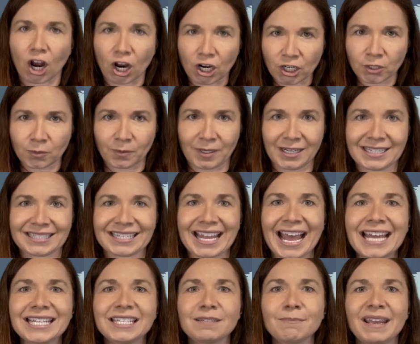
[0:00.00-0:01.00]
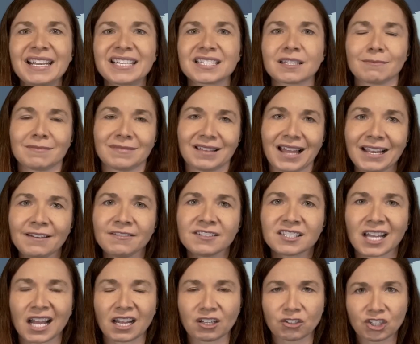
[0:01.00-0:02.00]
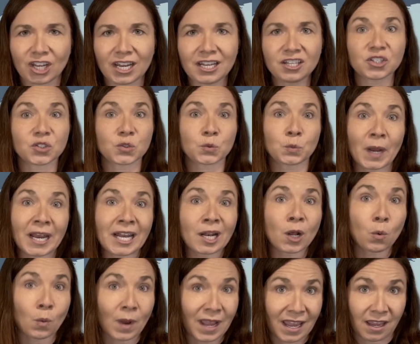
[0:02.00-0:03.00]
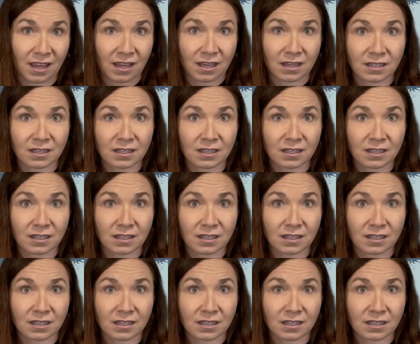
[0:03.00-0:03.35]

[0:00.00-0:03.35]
arteries and had to make some lifestyle changes right away.